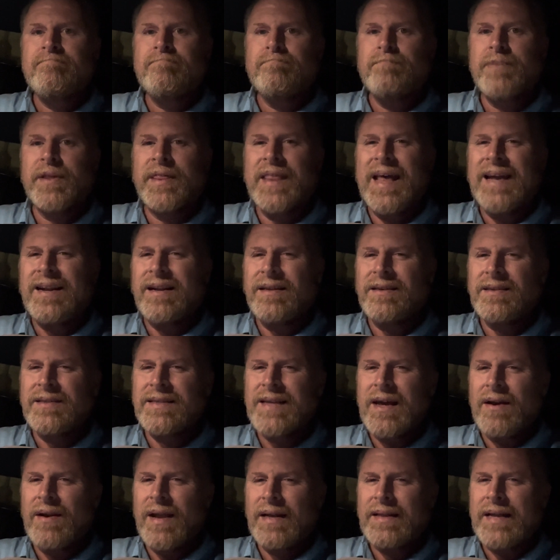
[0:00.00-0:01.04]
but that doesn't
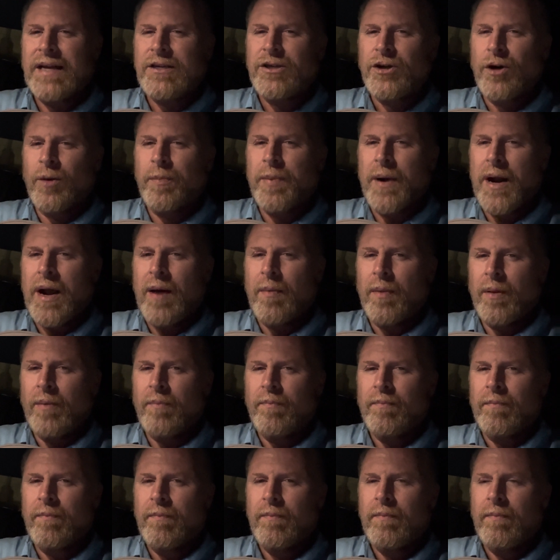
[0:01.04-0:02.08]
sound like that's your problem.